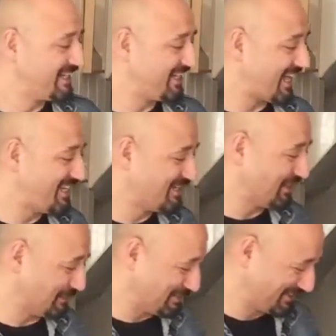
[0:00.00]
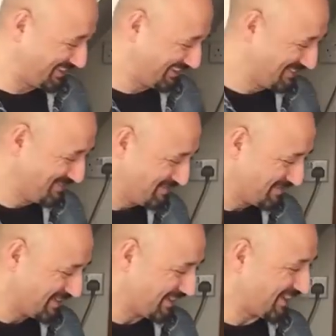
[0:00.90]
can end up
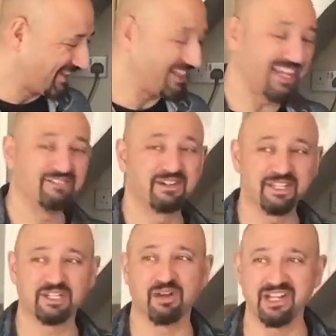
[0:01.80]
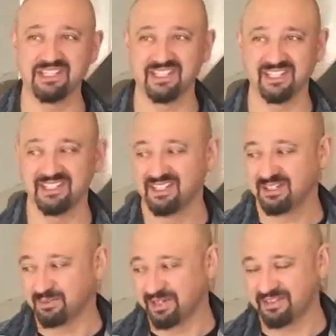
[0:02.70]
getting very crazy
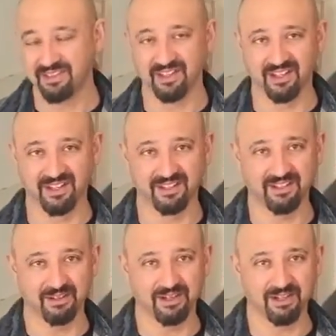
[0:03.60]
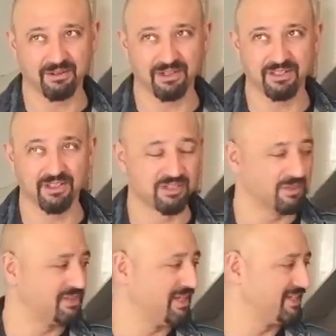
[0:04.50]
with the
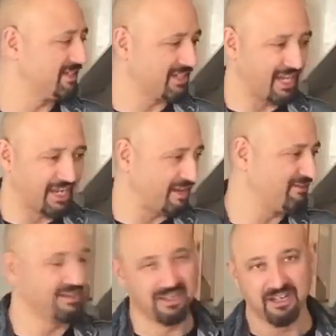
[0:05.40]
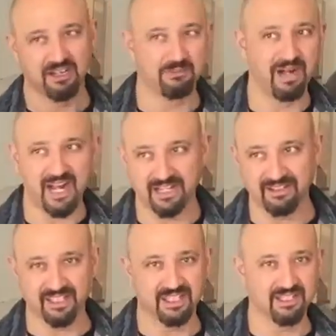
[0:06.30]
juices and kind of
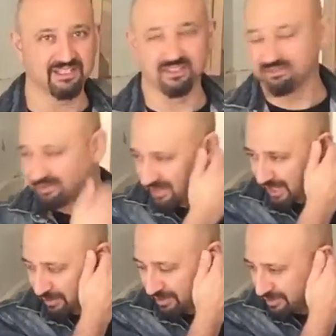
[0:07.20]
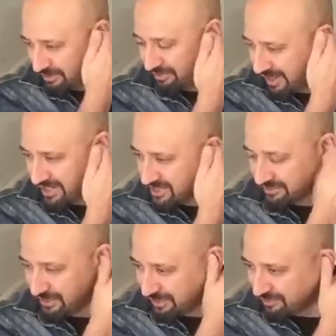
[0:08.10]
combining things. And I went through a phase
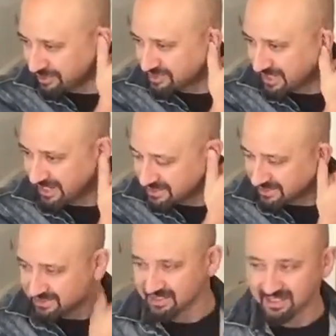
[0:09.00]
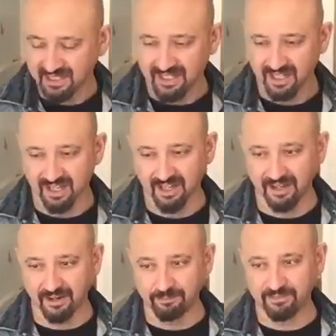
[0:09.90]
of when I first started
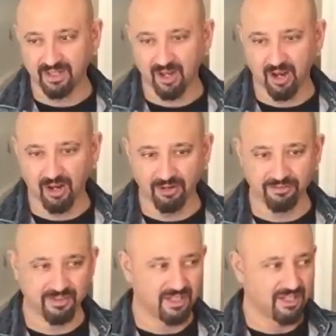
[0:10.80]
of